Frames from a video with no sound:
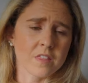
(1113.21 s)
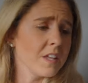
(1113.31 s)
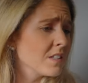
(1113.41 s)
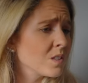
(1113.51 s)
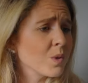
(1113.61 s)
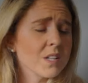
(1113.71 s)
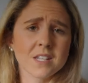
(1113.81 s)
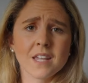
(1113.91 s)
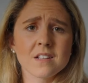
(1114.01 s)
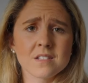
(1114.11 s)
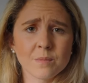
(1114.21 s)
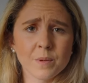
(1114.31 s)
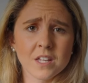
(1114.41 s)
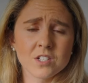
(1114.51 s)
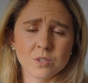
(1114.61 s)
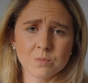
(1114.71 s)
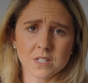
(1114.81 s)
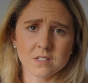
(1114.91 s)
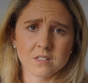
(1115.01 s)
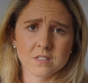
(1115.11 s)
This is what it takes to be a
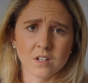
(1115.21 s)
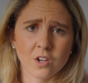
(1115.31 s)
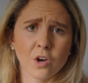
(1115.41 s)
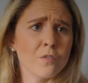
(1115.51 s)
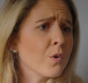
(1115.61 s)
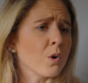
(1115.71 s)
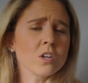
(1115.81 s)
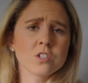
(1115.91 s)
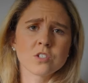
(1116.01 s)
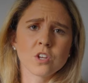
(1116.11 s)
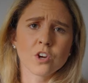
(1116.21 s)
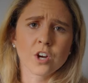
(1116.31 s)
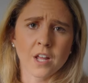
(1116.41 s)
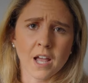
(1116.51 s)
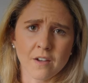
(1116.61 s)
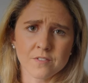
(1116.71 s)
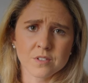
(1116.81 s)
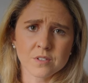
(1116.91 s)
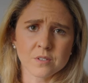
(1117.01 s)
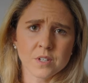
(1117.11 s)
gymnast. Of course, you're going to have
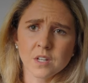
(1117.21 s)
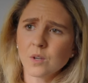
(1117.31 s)
to